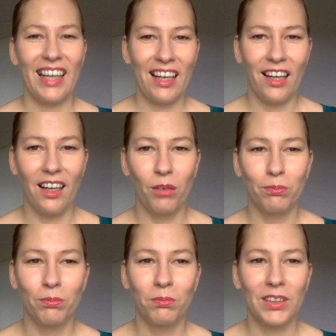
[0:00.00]

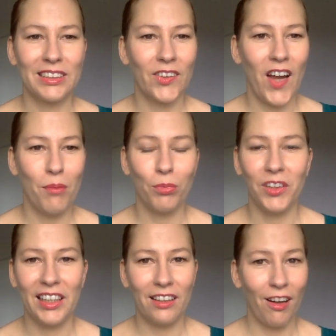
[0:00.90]
So I'm
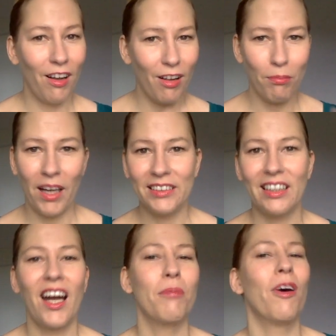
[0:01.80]
putting all my
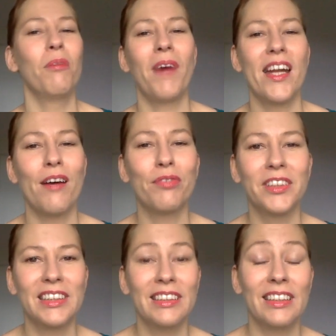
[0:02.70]
time, all my
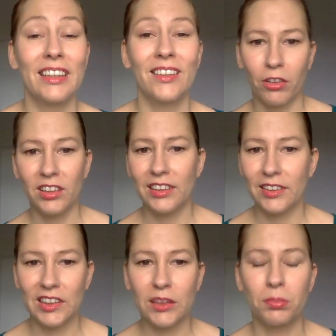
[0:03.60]
effort in there.
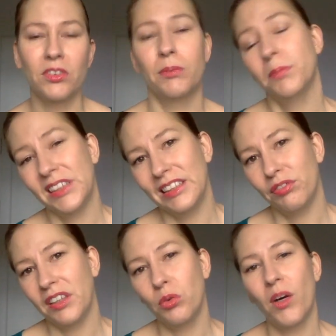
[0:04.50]
There's a
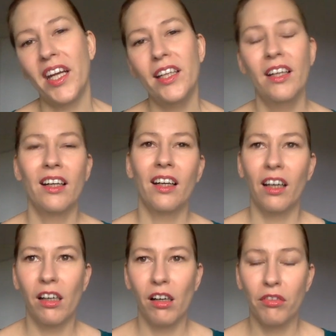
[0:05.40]
specific way
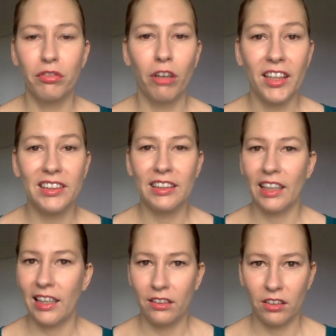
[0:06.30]
of writing
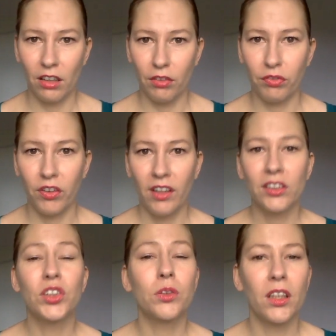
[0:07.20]
and of
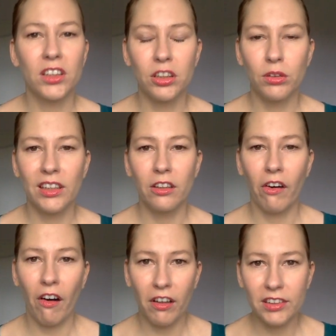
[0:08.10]
structuring
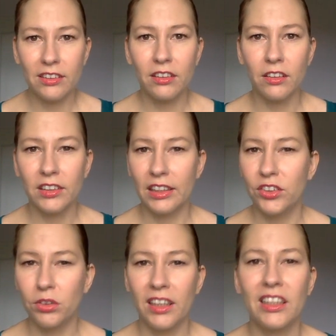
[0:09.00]
your articles and
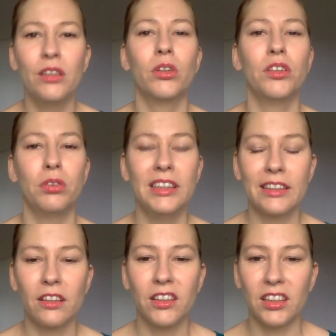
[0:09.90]
doing keyword
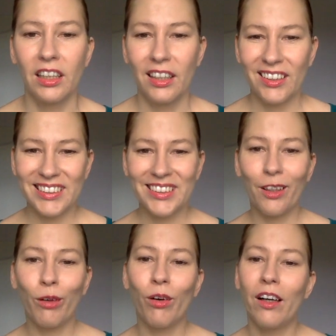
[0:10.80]
research.
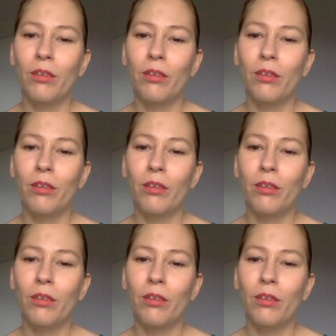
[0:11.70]
So